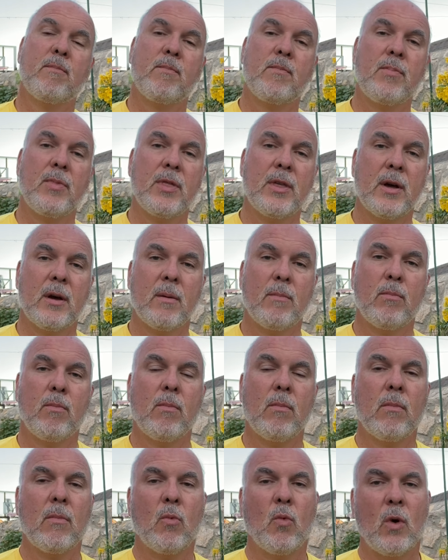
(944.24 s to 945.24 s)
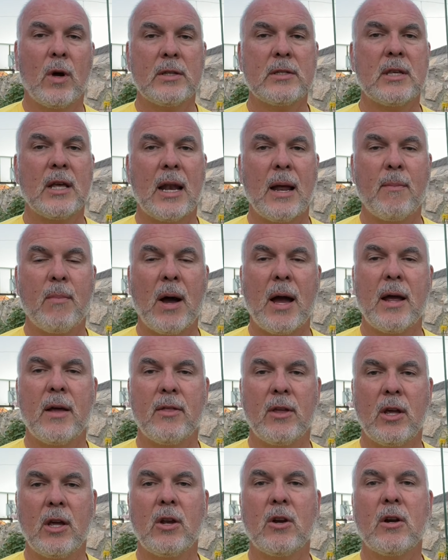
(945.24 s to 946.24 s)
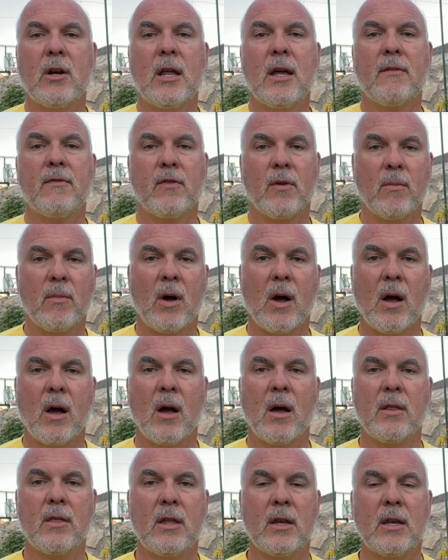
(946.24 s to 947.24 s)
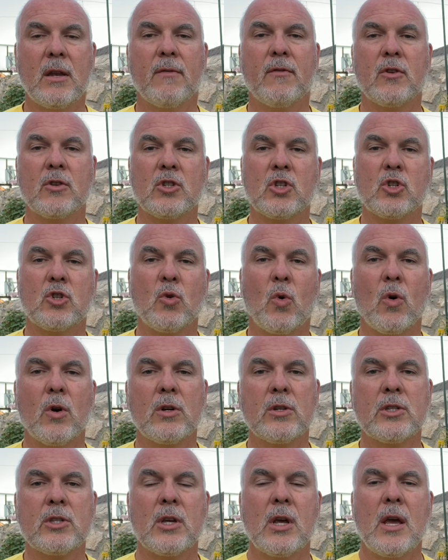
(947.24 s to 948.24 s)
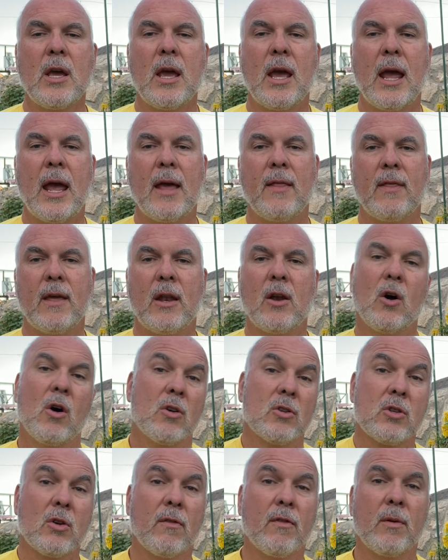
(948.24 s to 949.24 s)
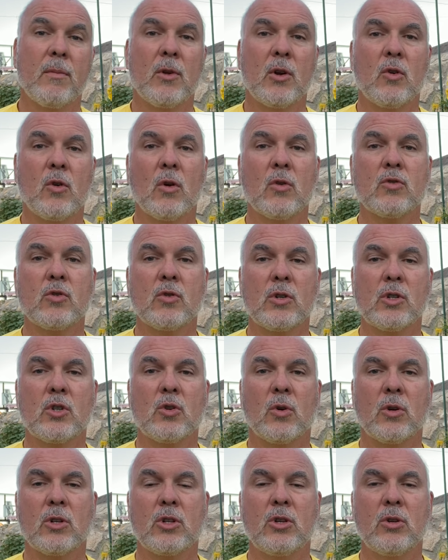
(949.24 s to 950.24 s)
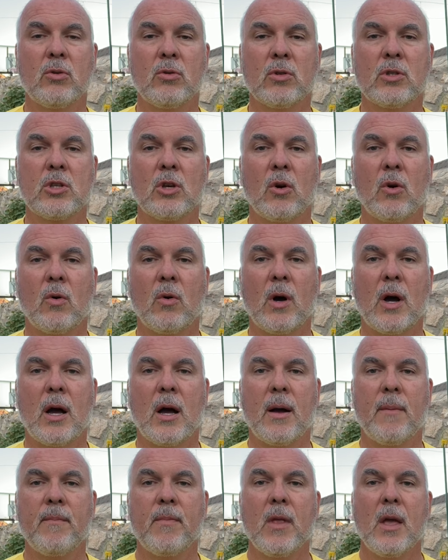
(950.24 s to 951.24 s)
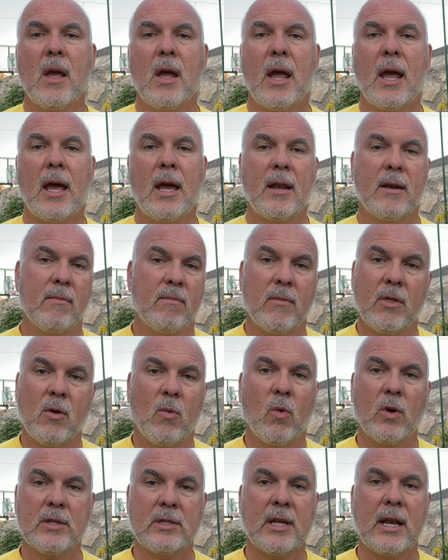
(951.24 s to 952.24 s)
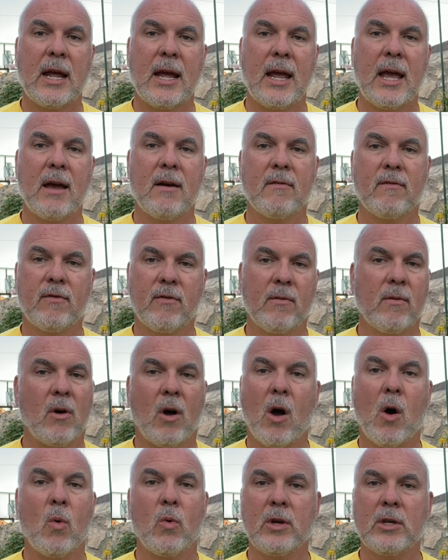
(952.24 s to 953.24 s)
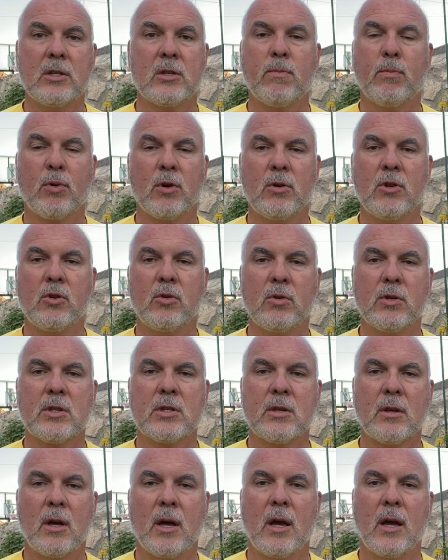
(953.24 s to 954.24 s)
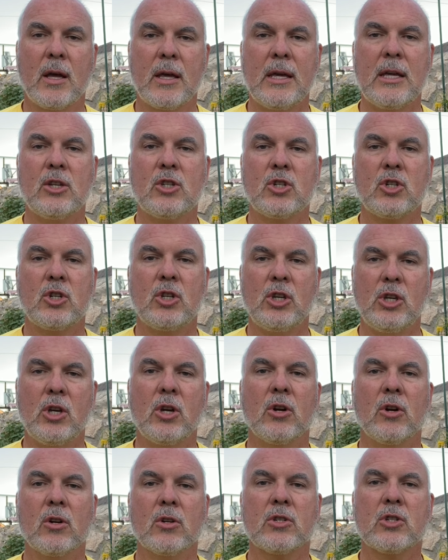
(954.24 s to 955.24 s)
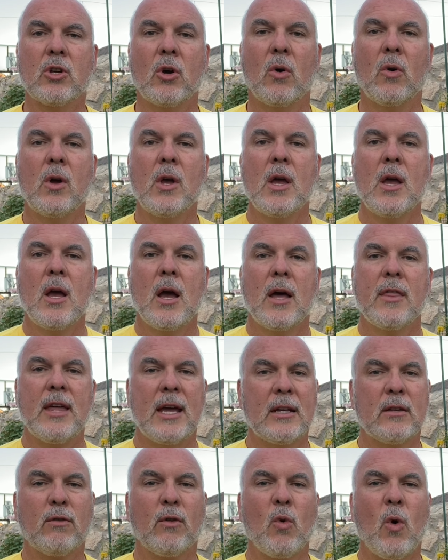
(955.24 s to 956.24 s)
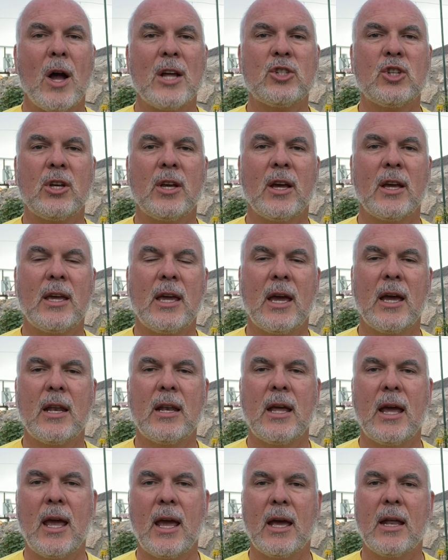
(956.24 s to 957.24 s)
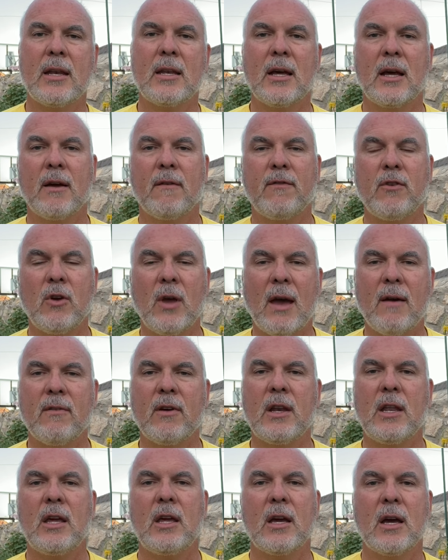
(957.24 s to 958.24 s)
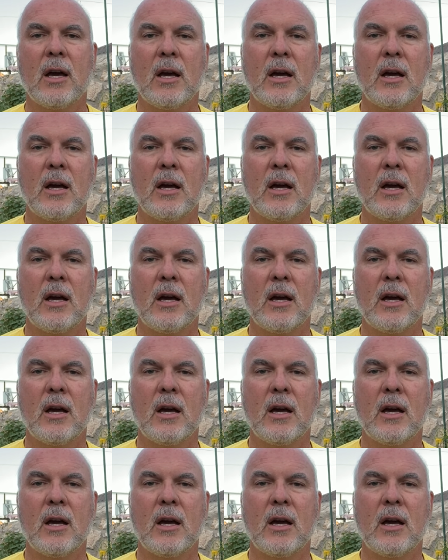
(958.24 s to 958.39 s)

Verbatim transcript: the ones that I buy on the internet from the different stores, and then also from the grocery store too. So and the ones that I have always produce each year. So thanks for watching again, and if you have any